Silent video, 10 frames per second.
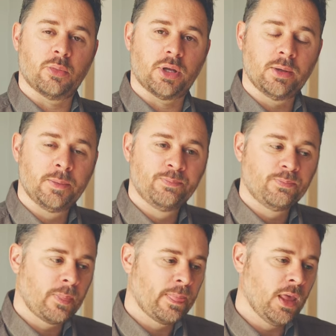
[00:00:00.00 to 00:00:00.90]
for me
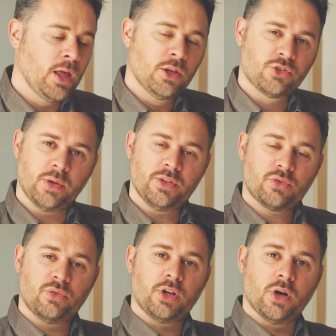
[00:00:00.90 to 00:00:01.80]
so in
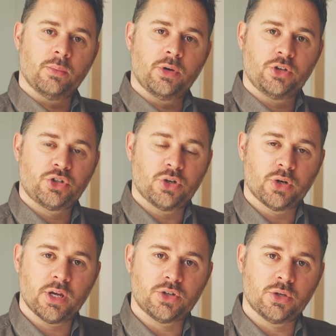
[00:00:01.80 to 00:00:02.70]
this video I'm going to
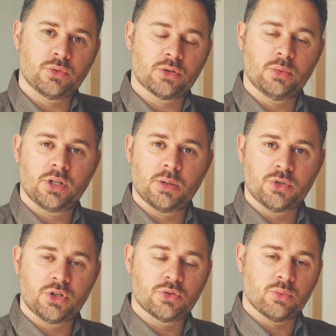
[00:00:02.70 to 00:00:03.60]
showcase you some of the
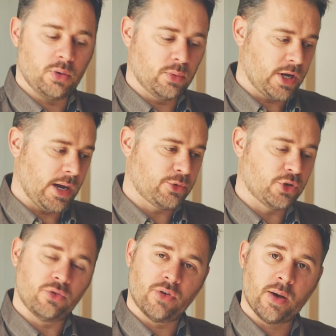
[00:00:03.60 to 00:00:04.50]
images what were
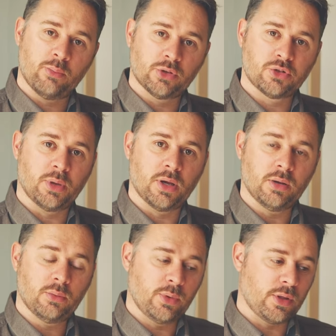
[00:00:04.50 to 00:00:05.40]
captured around
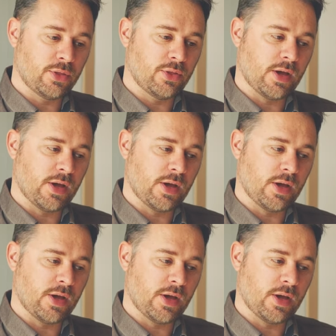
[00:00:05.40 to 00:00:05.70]
Buttermere with